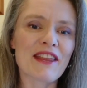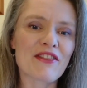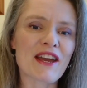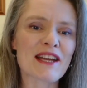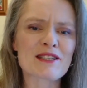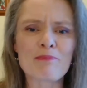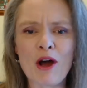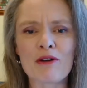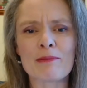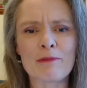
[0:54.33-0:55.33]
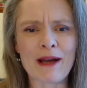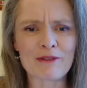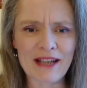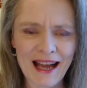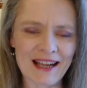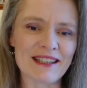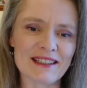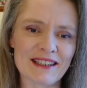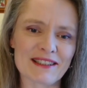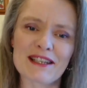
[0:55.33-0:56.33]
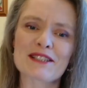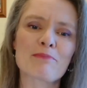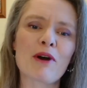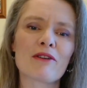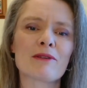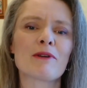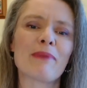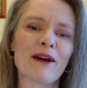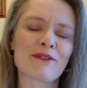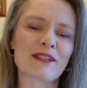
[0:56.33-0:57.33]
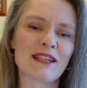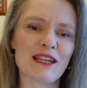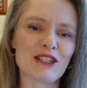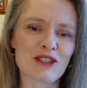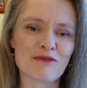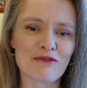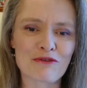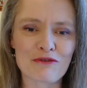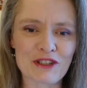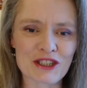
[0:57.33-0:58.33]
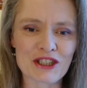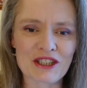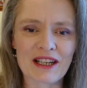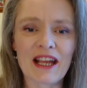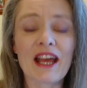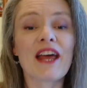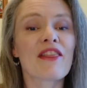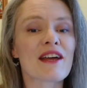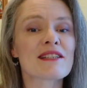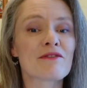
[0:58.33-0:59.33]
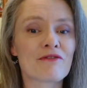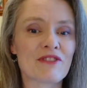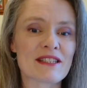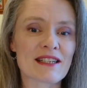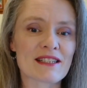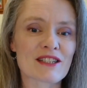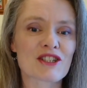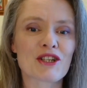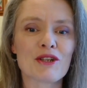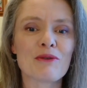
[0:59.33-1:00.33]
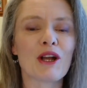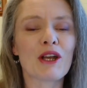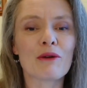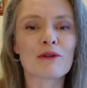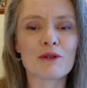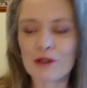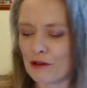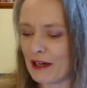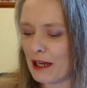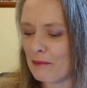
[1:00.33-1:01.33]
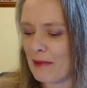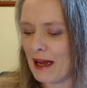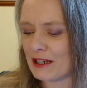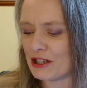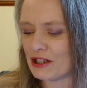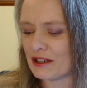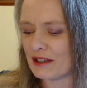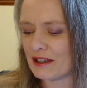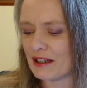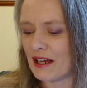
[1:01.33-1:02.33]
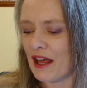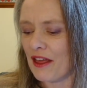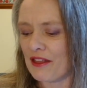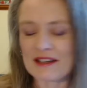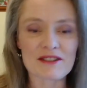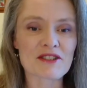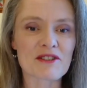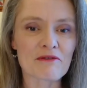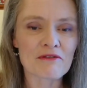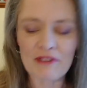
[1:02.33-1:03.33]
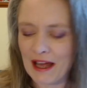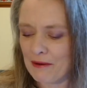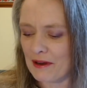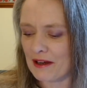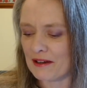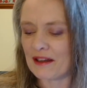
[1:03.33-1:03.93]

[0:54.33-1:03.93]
There's a poem about ironing. There's a poem about the kitchen fridge. There's a visit to a local cricket match. There's a sunflower.